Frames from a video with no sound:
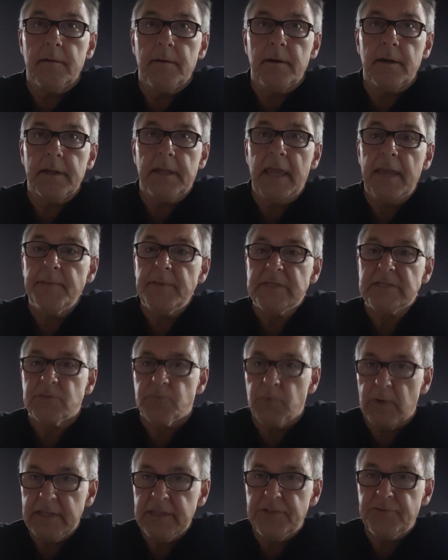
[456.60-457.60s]
Game is
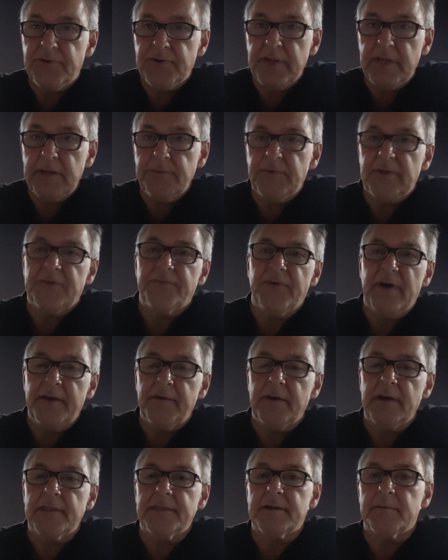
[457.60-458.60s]
1-3 with
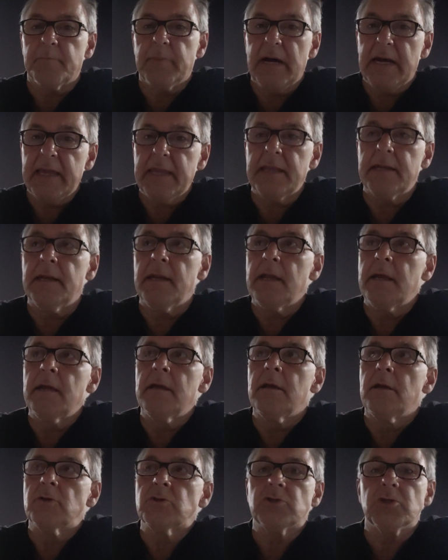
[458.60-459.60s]
500 buy-in,
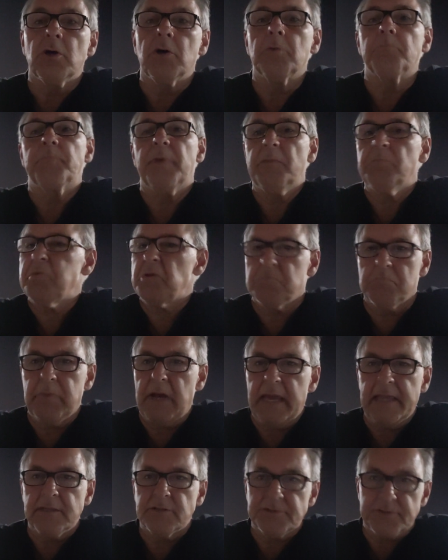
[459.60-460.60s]
so people
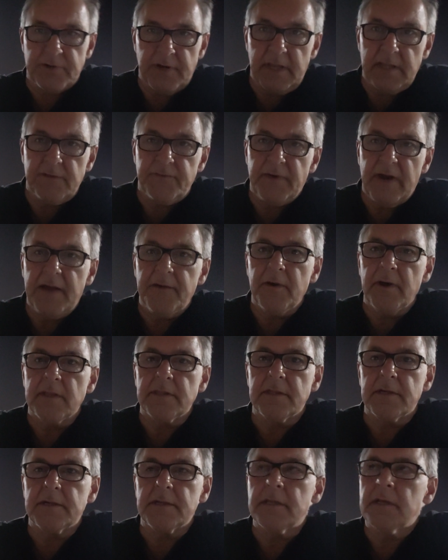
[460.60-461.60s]
buying straight
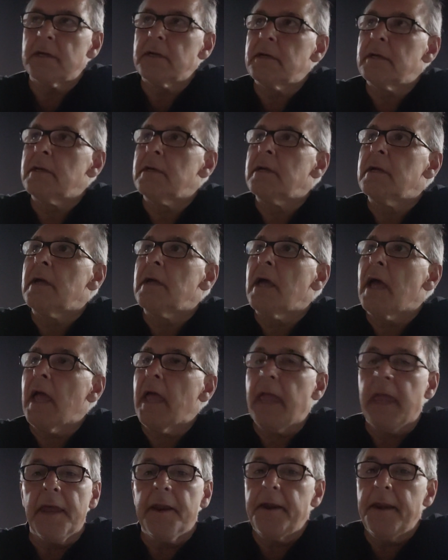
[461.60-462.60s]
500,
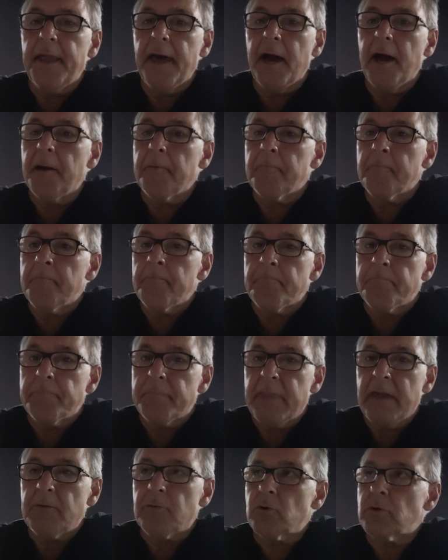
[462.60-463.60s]
and
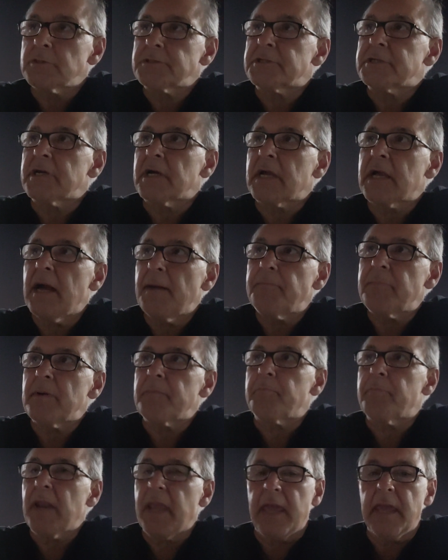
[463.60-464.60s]
there was a couple
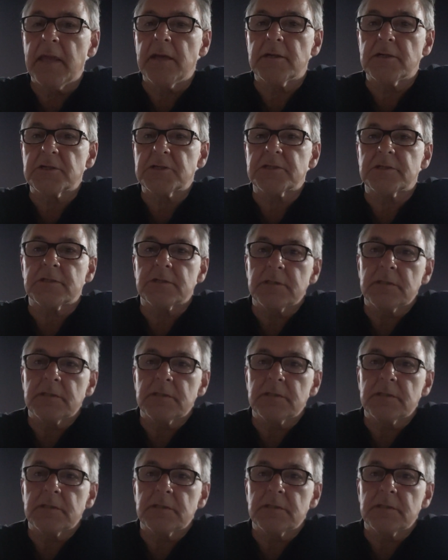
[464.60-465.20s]
players